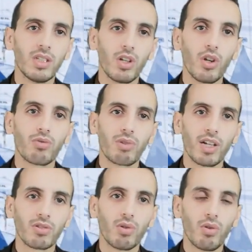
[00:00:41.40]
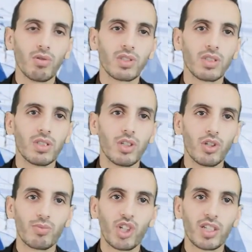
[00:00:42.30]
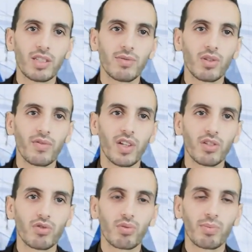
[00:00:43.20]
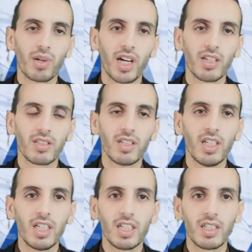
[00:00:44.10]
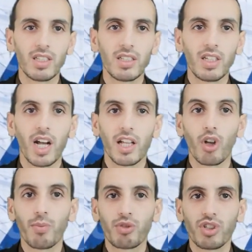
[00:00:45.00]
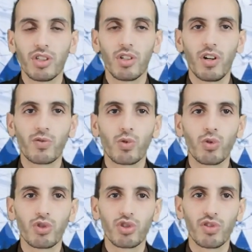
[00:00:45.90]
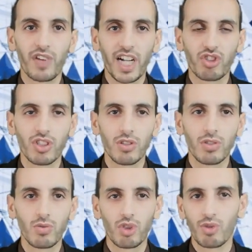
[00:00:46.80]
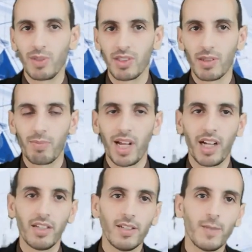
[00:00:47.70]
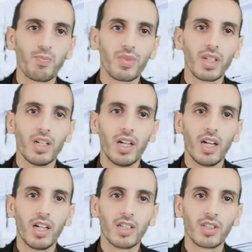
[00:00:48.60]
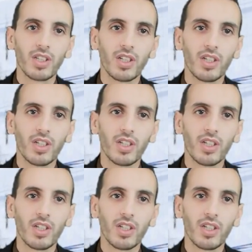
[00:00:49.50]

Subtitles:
long-run goals and objectives of an enterprise in the adoption of courses of action, which means the plan, and